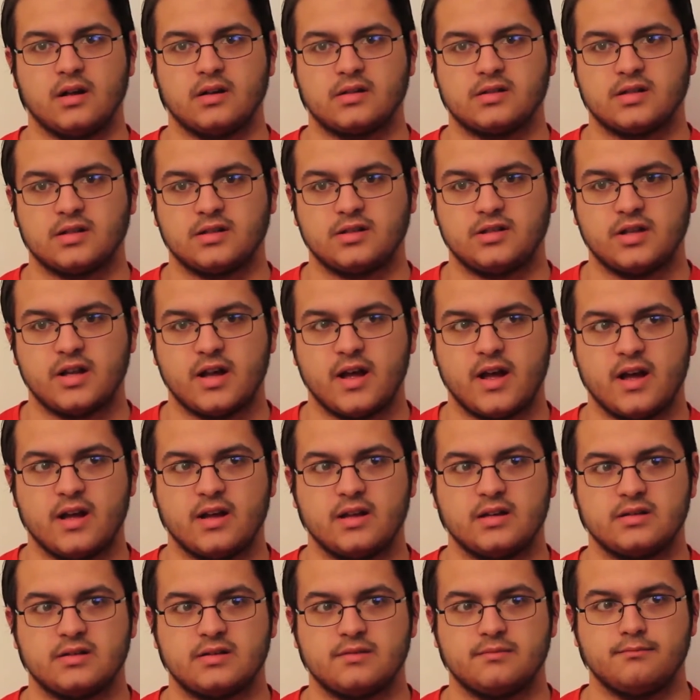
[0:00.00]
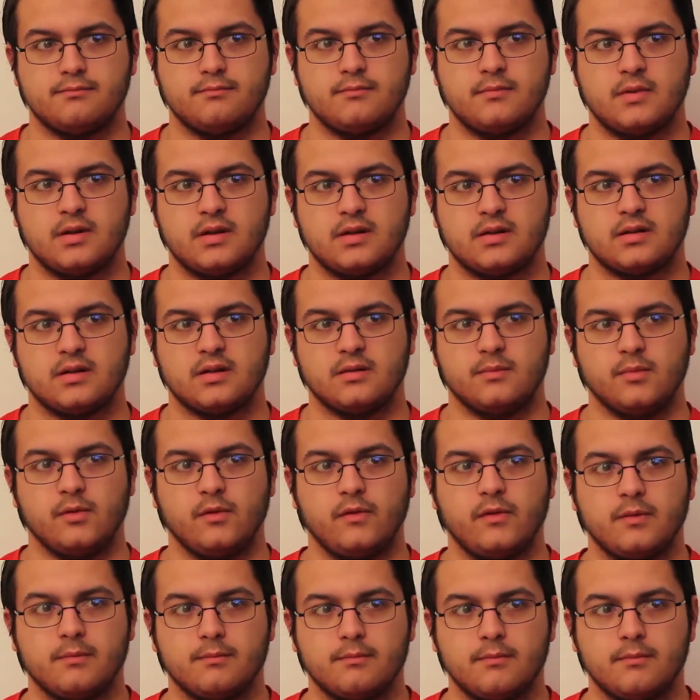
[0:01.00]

such as the movie